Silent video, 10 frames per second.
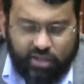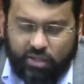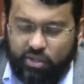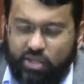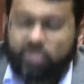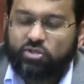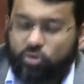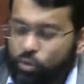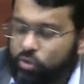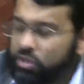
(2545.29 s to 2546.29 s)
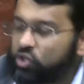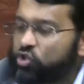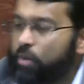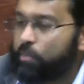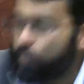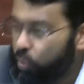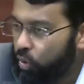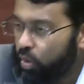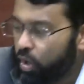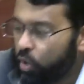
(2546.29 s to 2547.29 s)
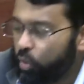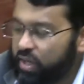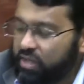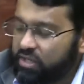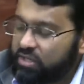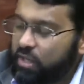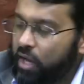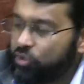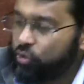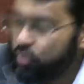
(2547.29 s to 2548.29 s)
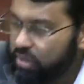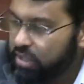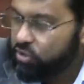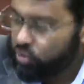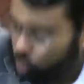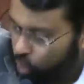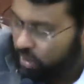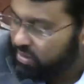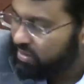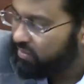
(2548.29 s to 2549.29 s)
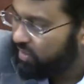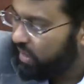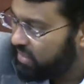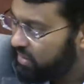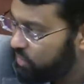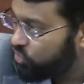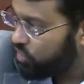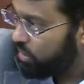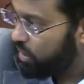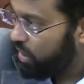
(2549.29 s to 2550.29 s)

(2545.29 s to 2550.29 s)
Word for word: there is no tashabbuh when it is not unique to one civilization.